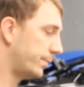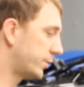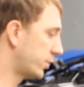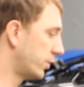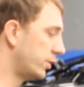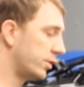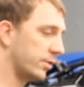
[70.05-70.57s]

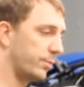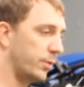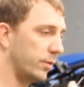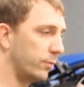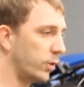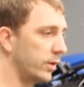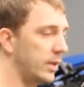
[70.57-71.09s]
So you're just
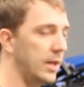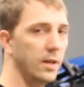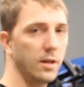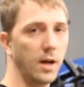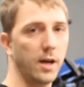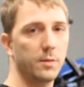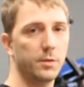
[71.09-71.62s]
putting one
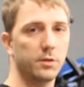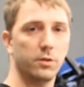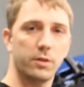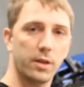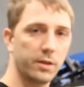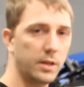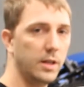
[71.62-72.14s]
heat item into
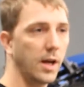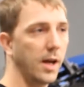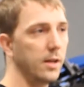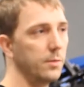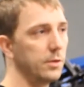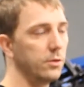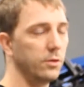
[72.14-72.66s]
another heat
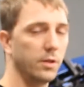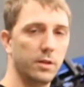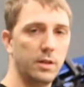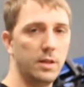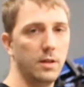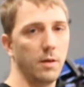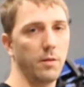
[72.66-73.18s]
item into another
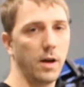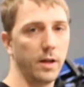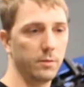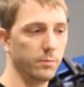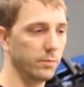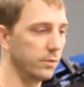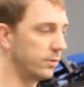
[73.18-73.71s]
heat item.